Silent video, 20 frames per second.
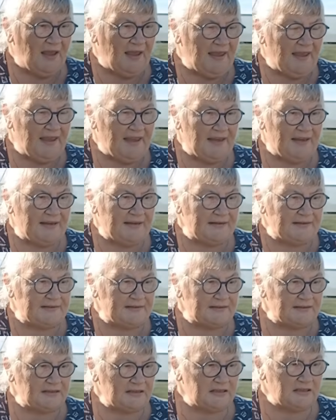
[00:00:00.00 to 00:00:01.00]

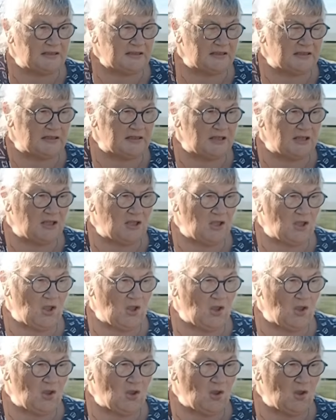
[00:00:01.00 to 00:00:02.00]
And
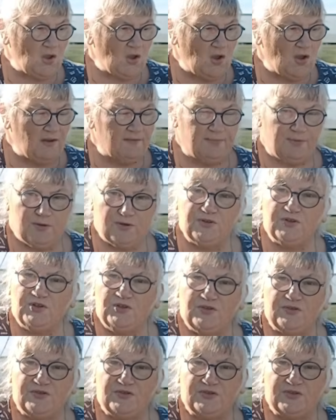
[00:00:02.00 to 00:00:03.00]
I've put the
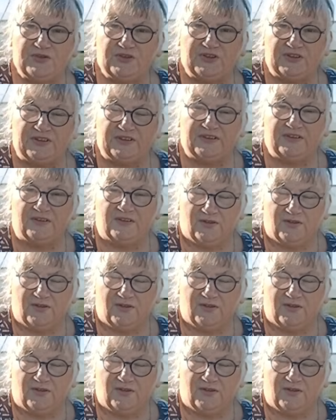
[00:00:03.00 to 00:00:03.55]
new dirt in,